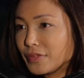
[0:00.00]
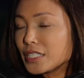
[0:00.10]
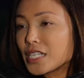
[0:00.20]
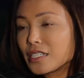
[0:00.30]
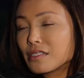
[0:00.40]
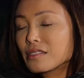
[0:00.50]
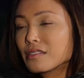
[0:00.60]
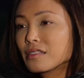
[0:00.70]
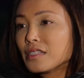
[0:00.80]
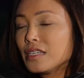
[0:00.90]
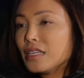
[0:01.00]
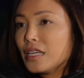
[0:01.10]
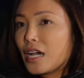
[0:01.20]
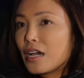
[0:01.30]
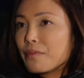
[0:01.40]
It does.
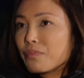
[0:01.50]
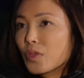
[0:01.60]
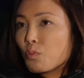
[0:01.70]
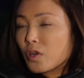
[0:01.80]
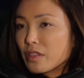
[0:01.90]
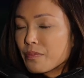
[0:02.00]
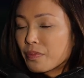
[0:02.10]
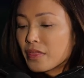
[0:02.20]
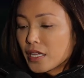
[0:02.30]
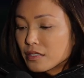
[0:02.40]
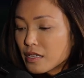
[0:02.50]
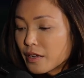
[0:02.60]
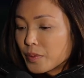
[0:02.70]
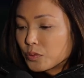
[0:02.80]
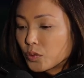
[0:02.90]
One of the things that
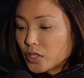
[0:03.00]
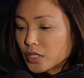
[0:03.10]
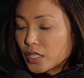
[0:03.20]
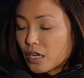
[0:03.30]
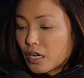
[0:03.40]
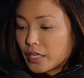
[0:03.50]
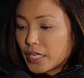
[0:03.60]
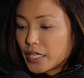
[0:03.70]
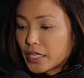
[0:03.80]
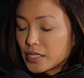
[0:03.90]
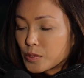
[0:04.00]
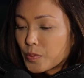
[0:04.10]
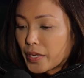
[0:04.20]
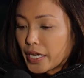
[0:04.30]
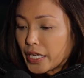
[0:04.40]
I've been working on has
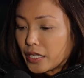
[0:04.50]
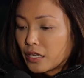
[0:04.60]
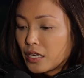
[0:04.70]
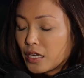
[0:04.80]
been